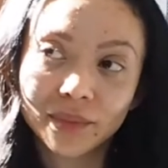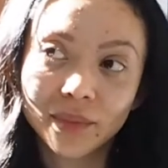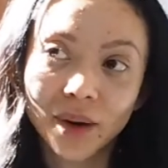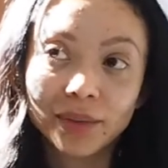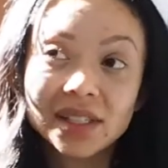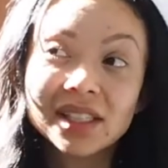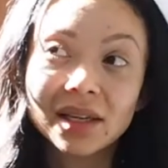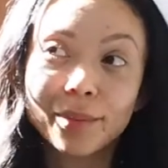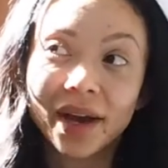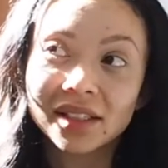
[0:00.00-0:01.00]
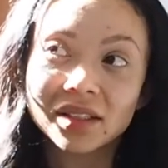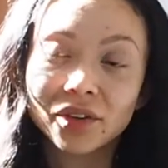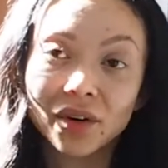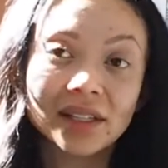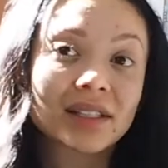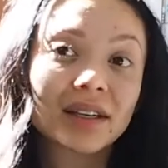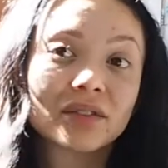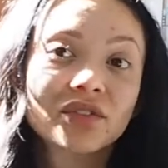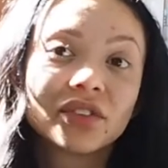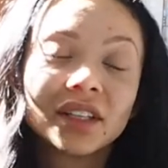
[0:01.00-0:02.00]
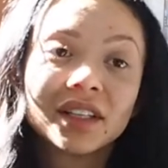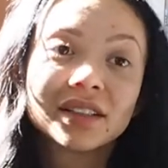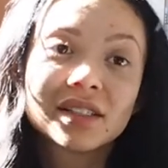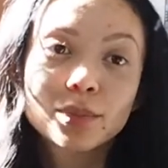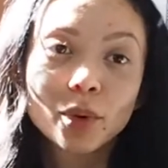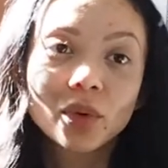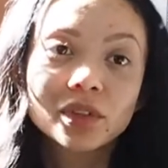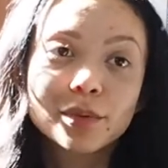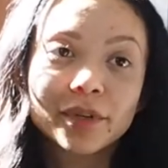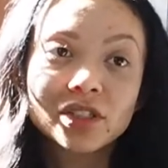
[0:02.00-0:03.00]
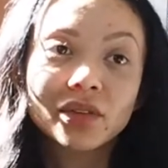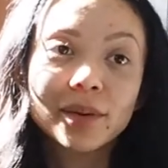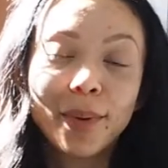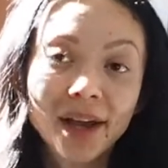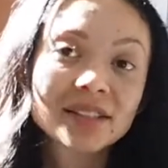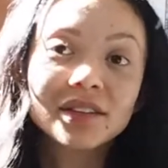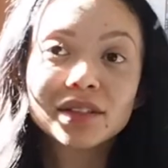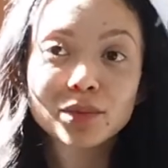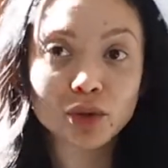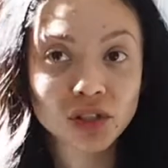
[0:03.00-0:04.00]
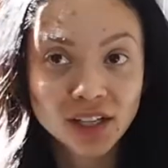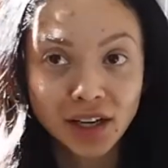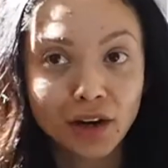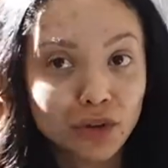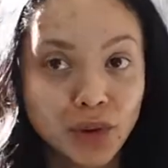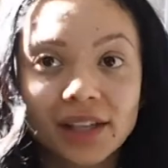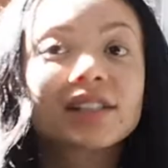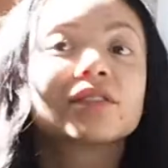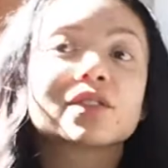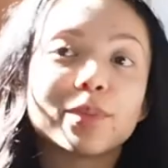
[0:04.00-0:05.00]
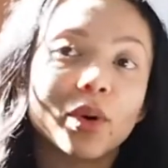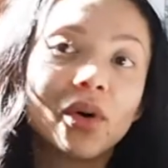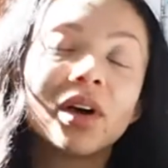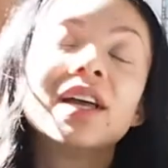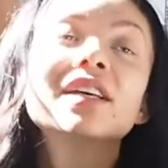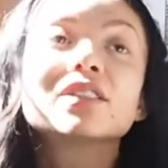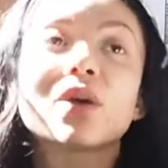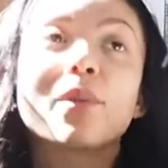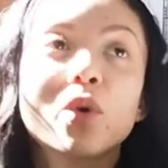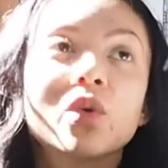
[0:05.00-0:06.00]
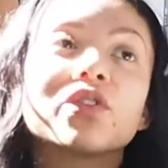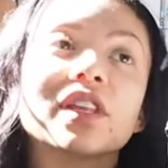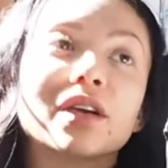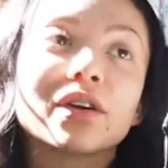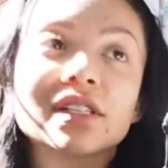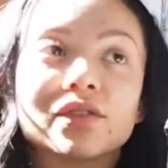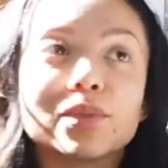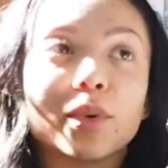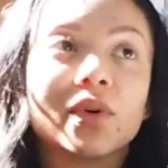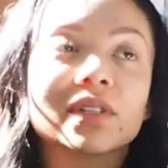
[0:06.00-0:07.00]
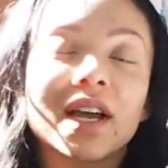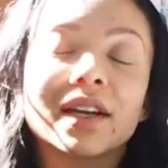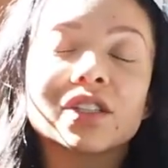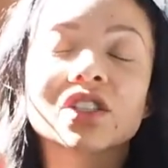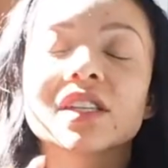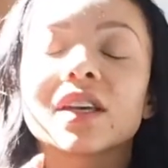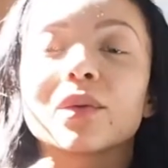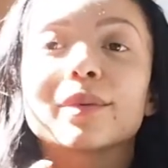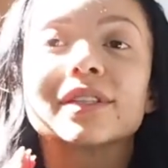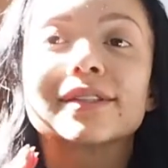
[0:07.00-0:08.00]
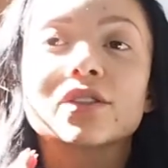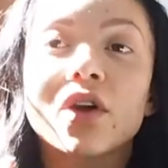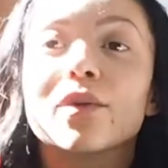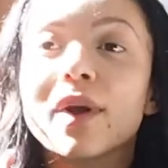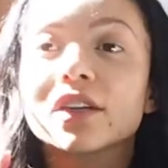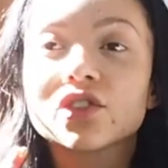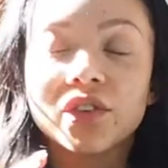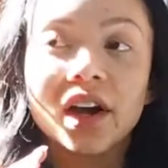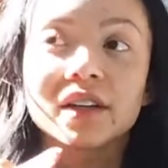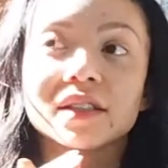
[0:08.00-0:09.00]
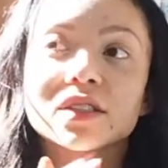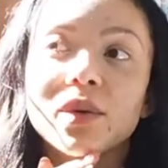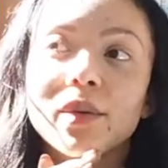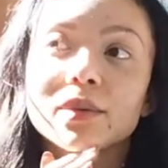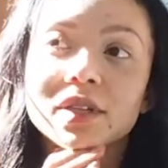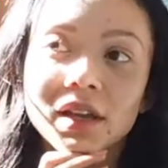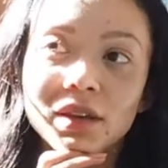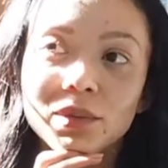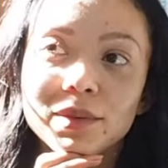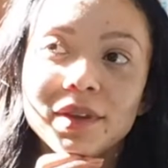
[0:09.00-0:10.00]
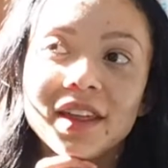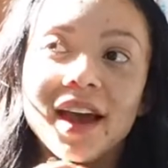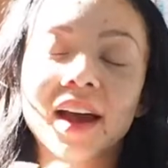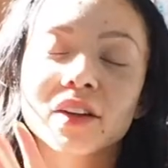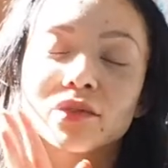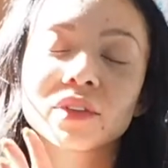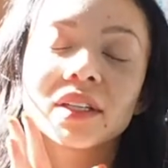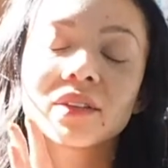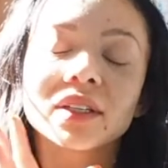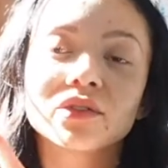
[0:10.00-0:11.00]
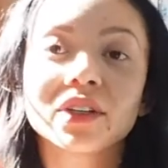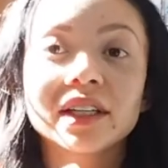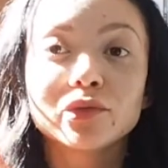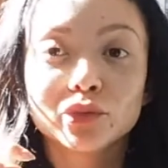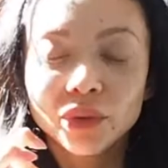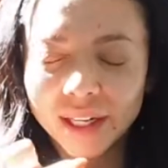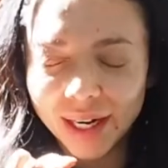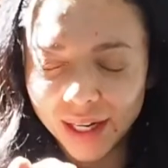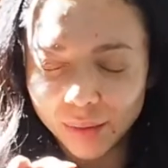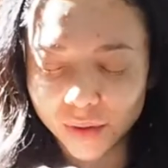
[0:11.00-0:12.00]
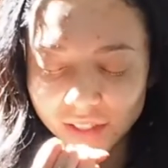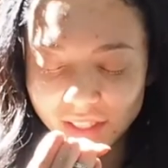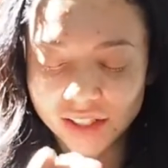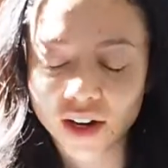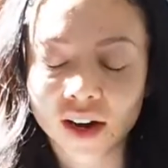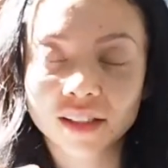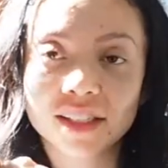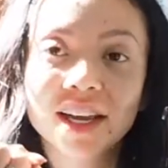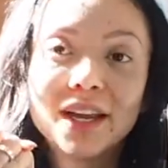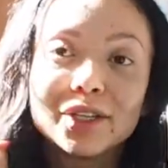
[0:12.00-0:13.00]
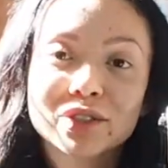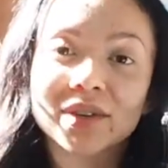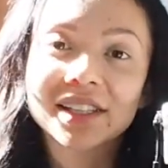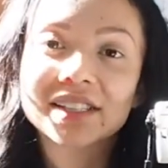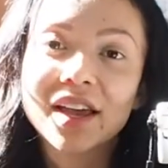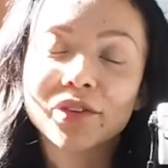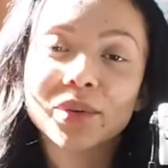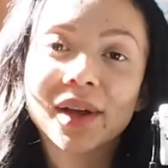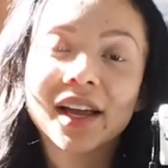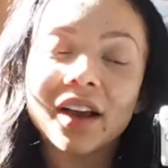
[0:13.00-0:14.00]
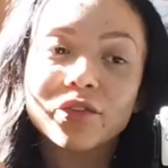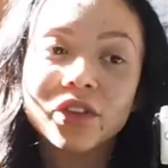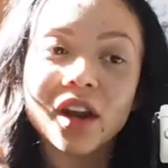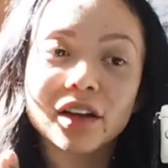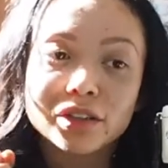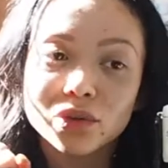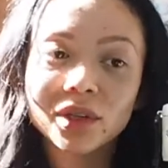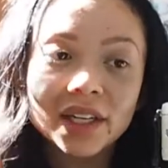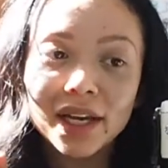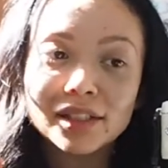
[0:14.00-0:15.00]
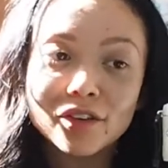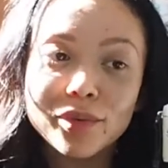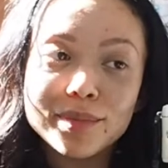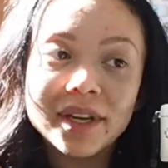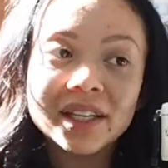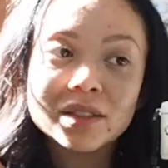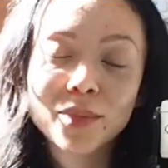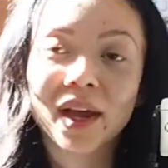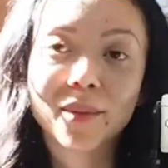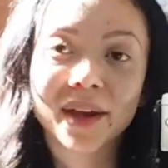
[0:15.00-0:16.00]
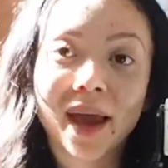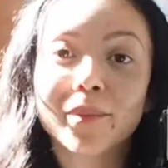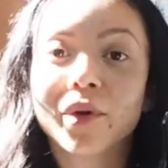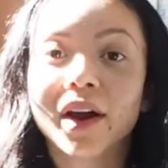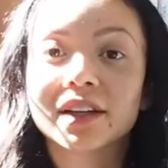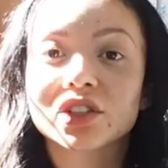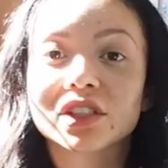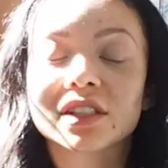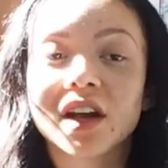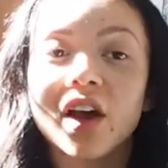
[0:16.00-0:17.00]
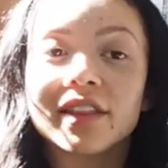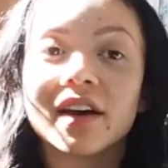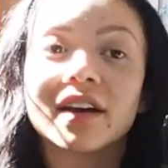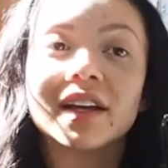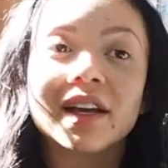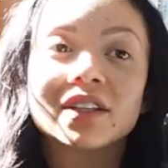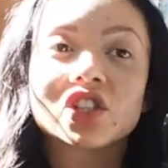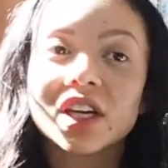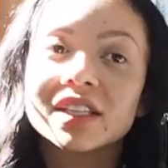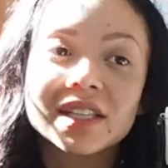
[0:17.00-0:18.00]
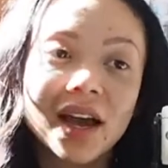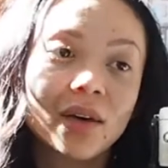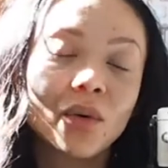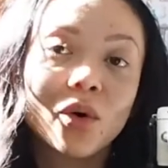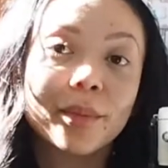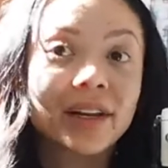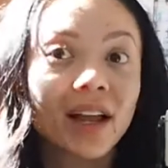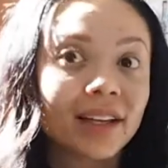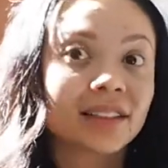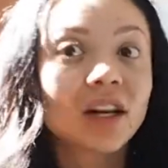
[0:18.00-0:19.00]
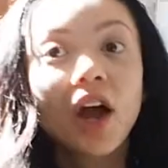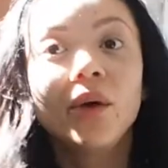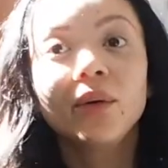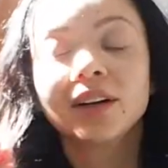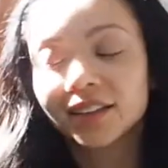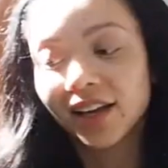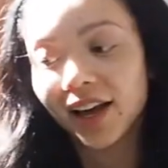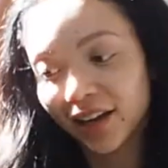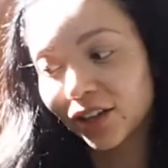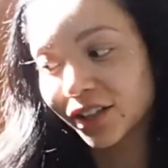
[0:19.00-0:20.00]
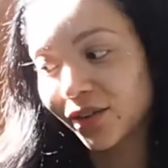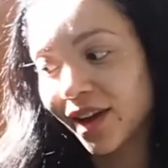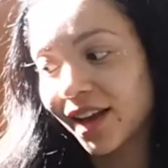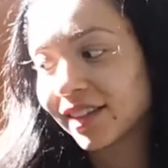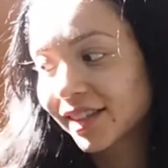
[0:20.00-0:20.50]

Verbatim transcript: I was going to say passive aggressive sports, but it's not really passive, it's more just like aggressive sport. So I'm all for the aggressive sports and I just think it would be so much fun. So I will take you with me there. And I really, really, really, really want to start doing this every week. For the last three days, I've been meaning to pick up my camera and just either chickened out or been like, no, I can't do it.